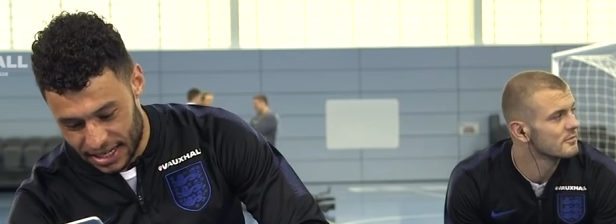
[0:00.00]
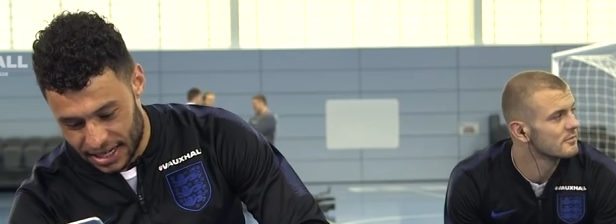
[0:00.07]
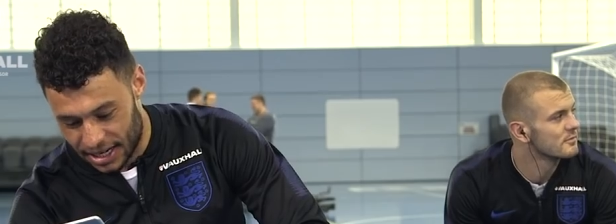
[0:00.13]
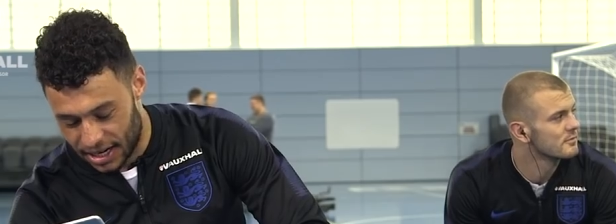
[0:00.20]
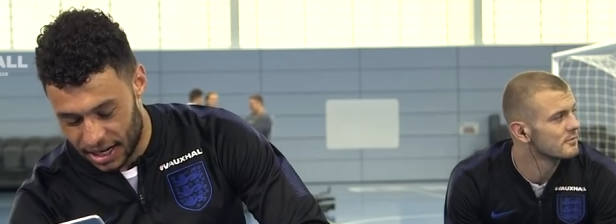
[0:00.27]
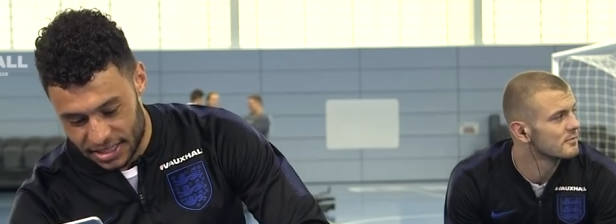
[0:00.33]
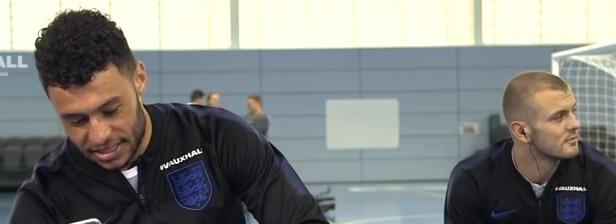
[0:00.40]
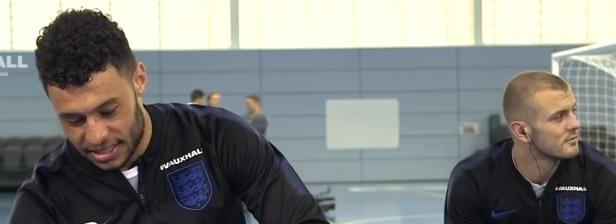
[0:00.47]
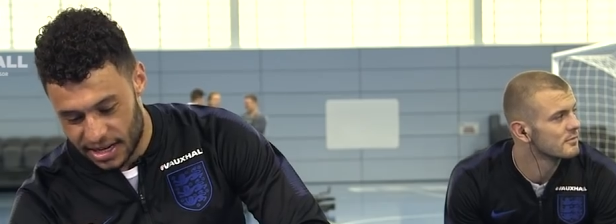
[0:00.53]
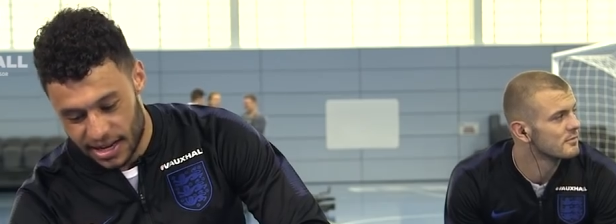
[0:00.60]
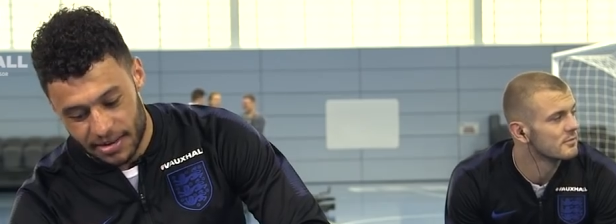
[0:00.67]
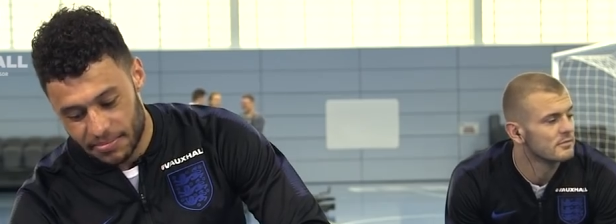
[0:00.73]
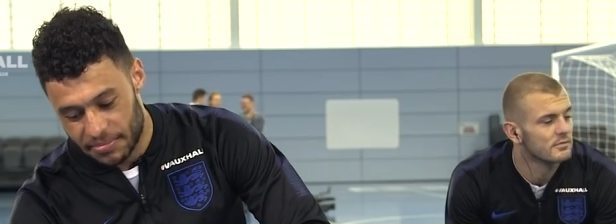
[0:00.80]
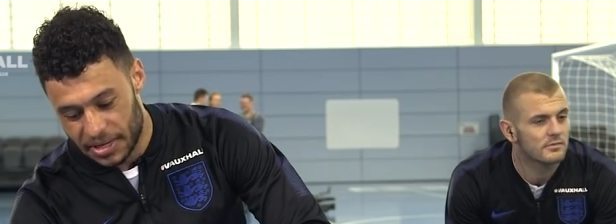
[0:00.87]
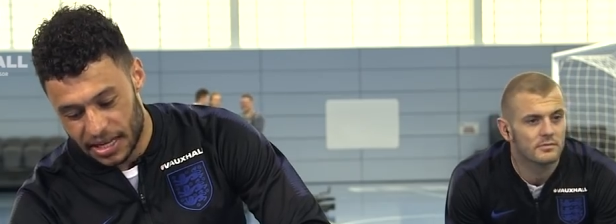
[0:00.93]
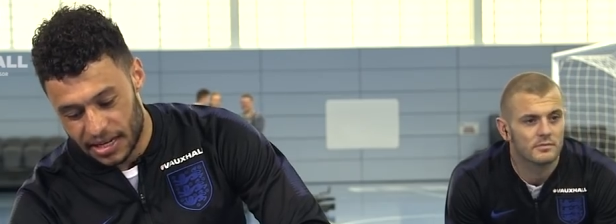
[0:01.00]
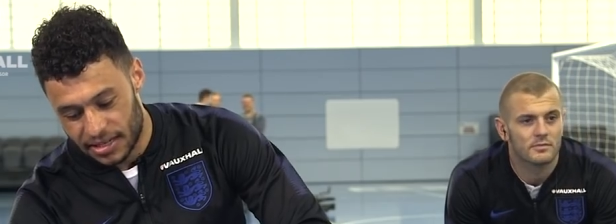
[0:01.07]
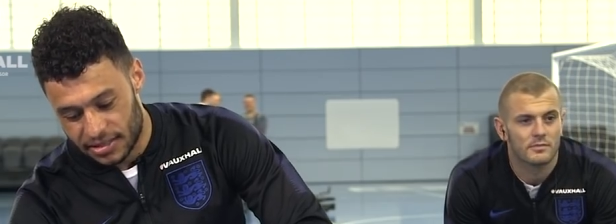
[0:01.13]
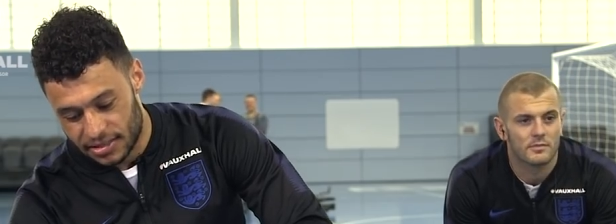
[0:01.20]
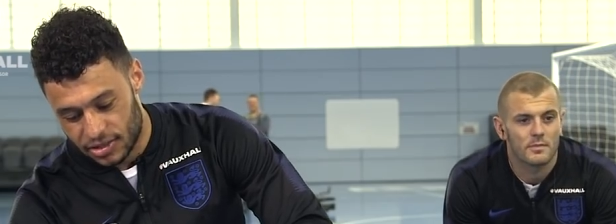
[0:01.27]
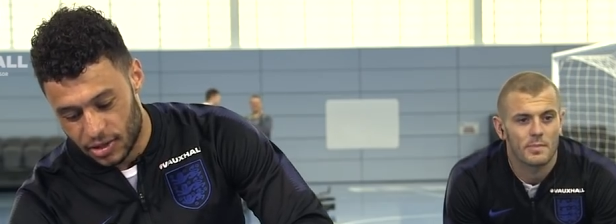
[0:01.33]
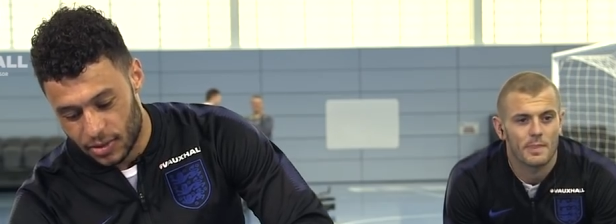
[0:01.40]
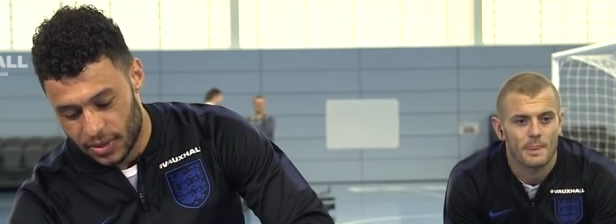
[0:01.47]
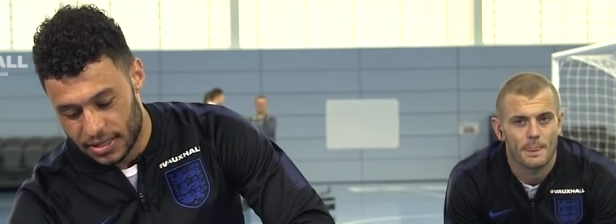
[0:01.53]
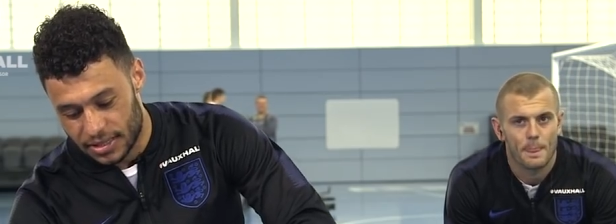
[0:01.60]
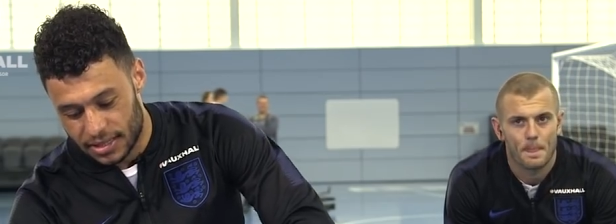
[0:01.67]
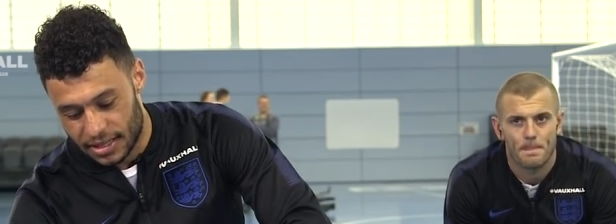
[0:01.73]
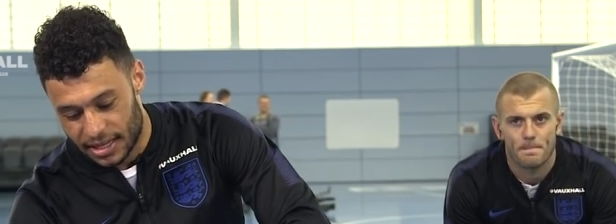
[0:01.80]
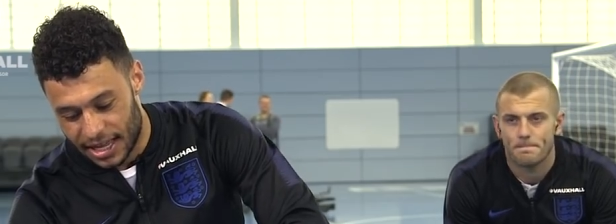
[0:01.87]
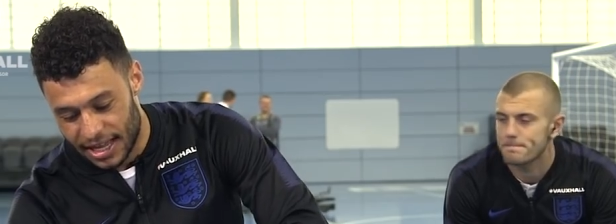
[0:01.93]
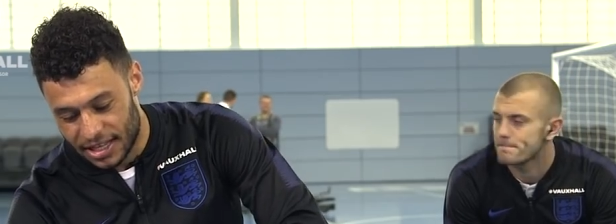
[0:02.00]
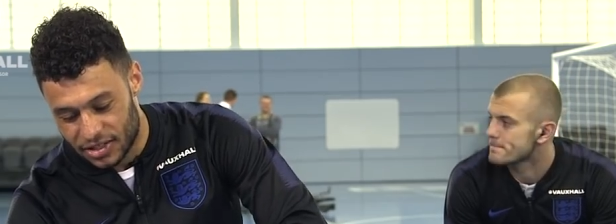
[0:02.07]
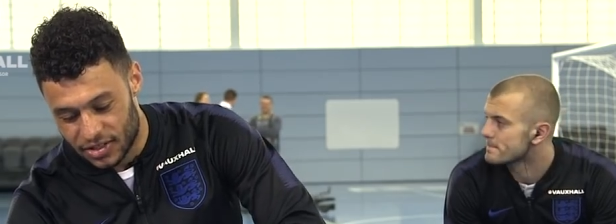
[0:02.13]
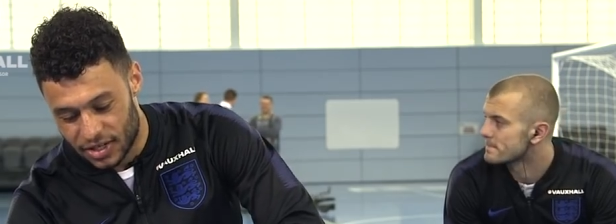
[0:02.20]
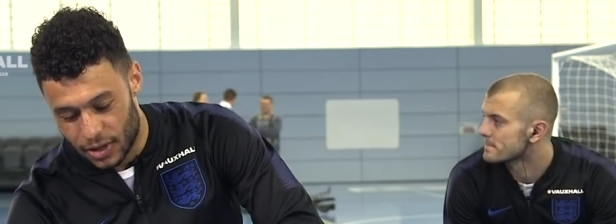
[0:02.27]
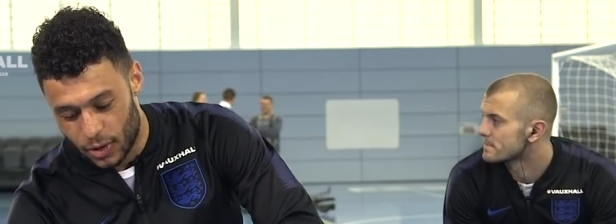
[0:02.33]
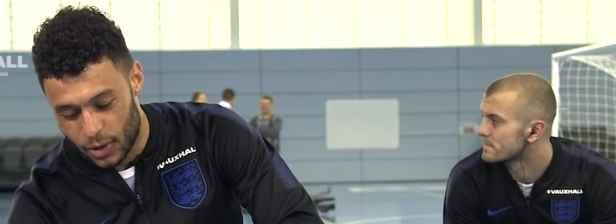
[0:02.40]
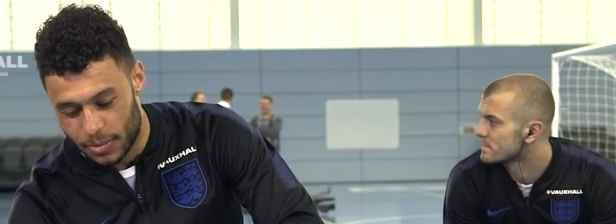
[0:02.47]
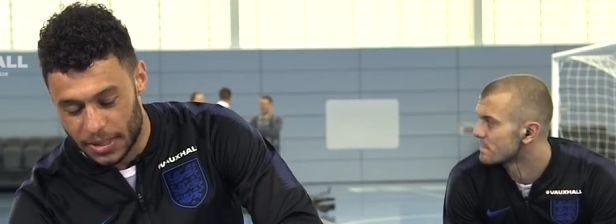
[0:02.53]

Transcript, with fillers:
Speaker 1: Can't see him being too into Kendrick or